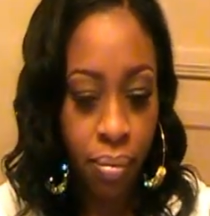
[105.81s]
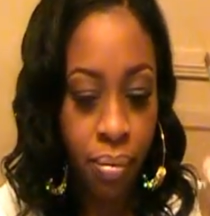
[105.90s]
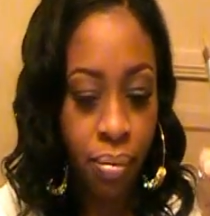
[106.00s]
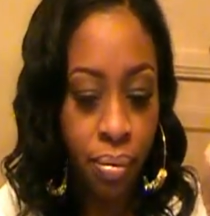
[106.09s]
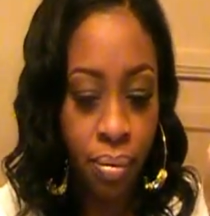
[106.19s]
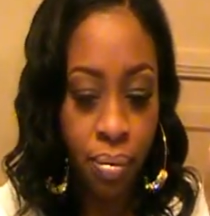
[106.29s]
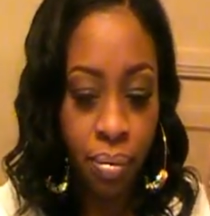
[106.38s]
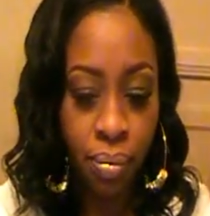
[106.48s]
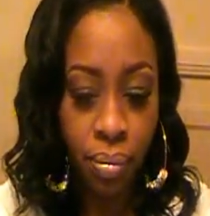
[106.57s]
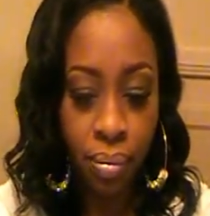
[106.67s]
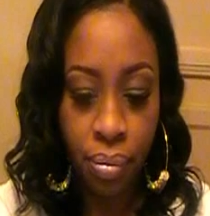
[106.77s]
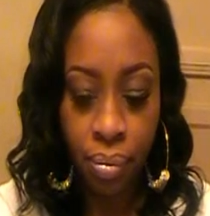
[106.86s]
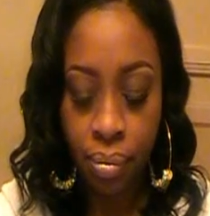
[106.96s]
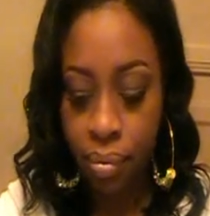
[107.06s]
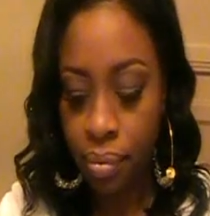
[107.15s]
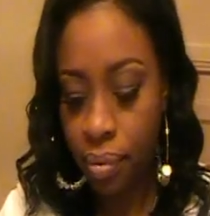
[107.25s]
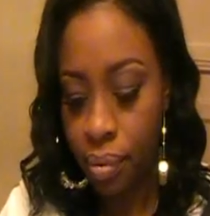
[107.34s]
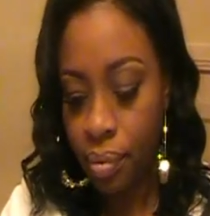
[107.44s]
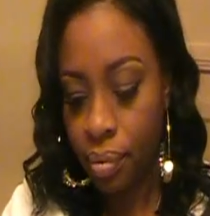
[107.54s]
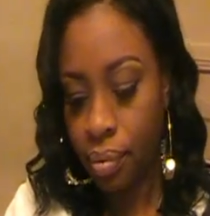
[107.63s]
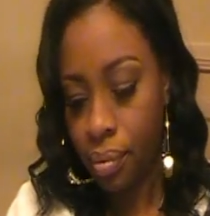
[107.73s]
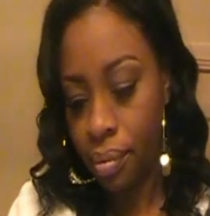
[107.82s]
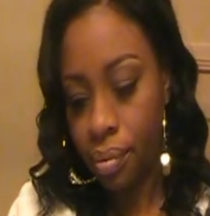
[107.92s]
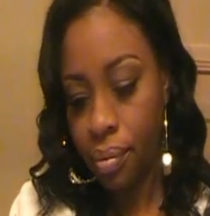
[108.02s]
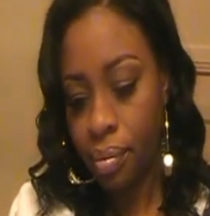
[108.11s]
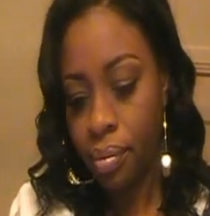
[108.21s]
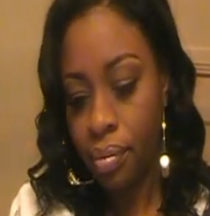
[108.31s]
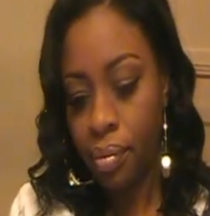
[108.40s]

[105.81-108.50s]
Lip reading: No one is speaking in this clip.